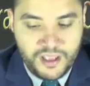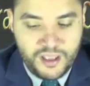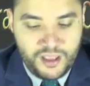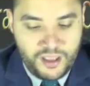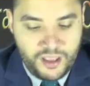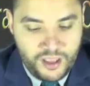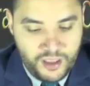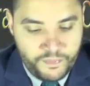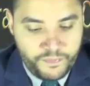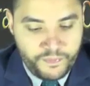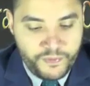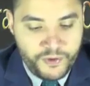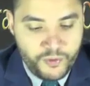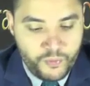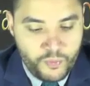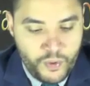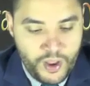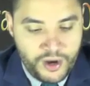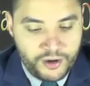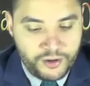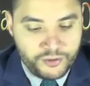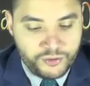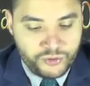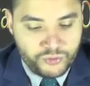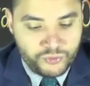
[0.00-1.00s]
If you
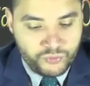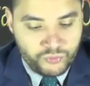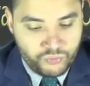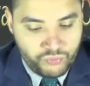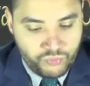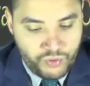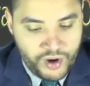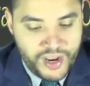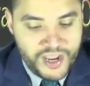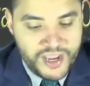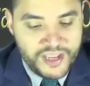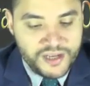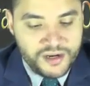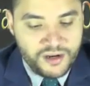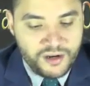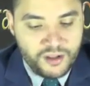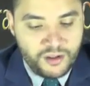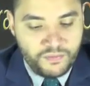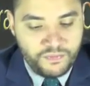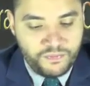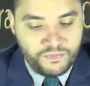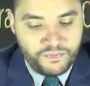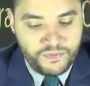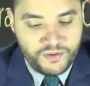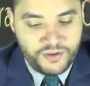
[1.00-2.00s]
were to write it
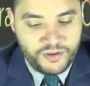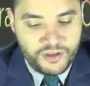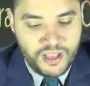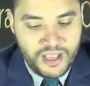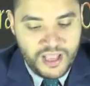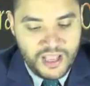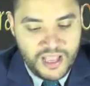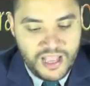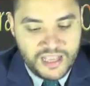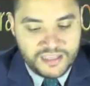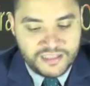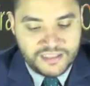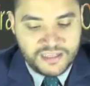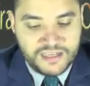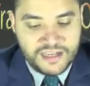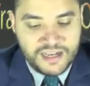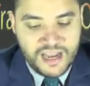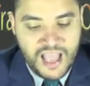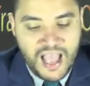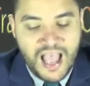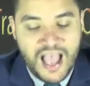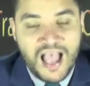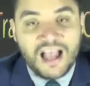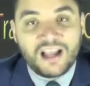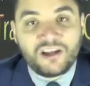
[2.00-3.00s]
off as an
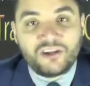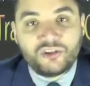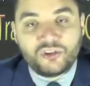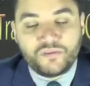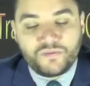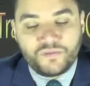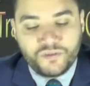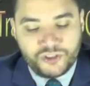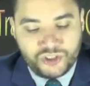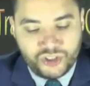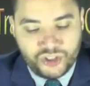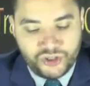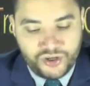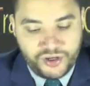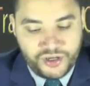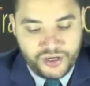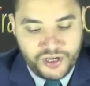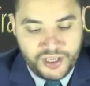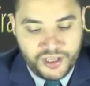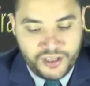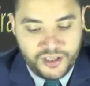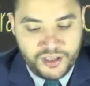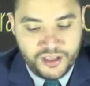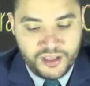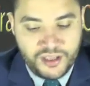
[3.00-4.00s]
act of
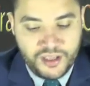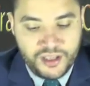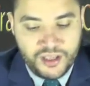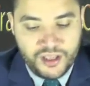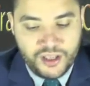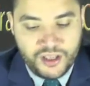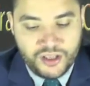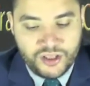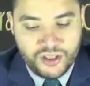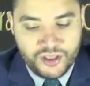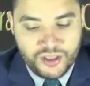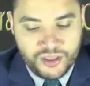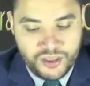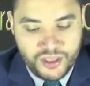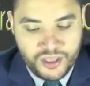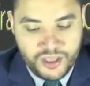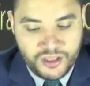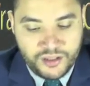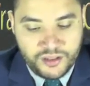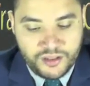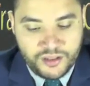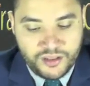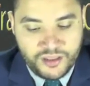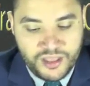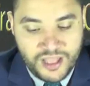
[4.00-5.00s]
charity,
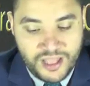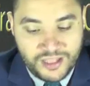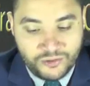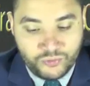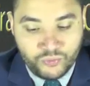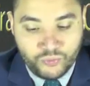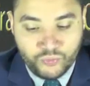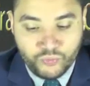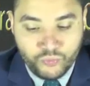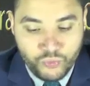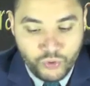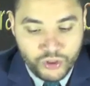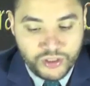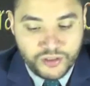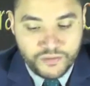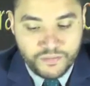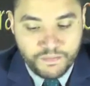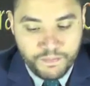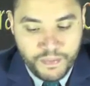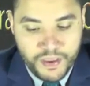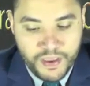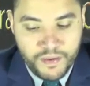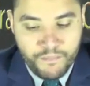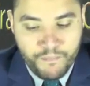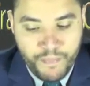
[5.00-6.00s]
then that
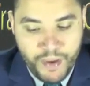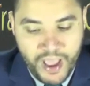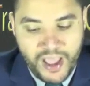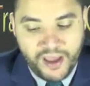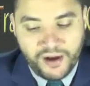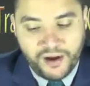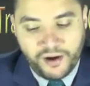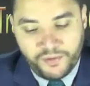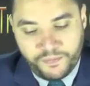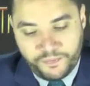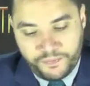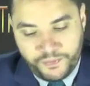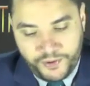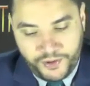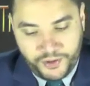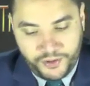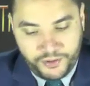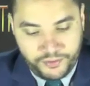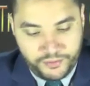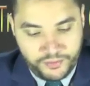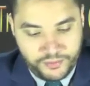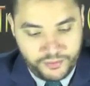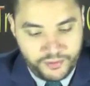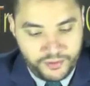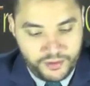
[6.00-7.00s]
would be better for
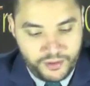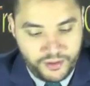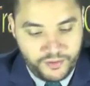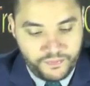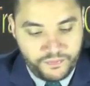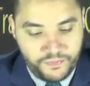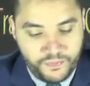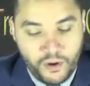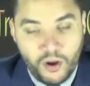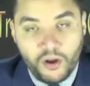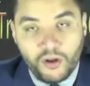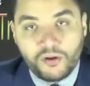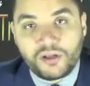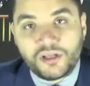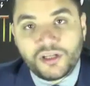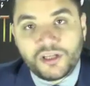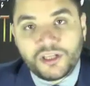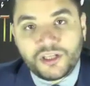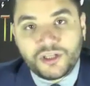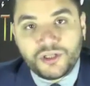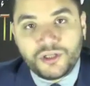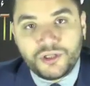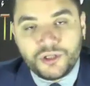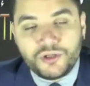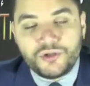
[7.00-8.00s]
you. If only
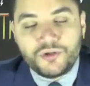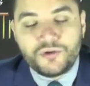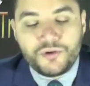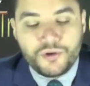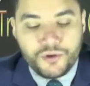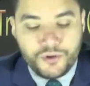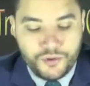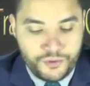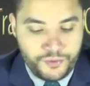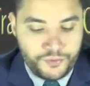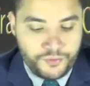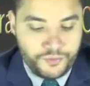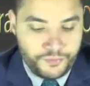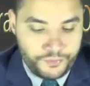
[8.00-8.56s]
you knew.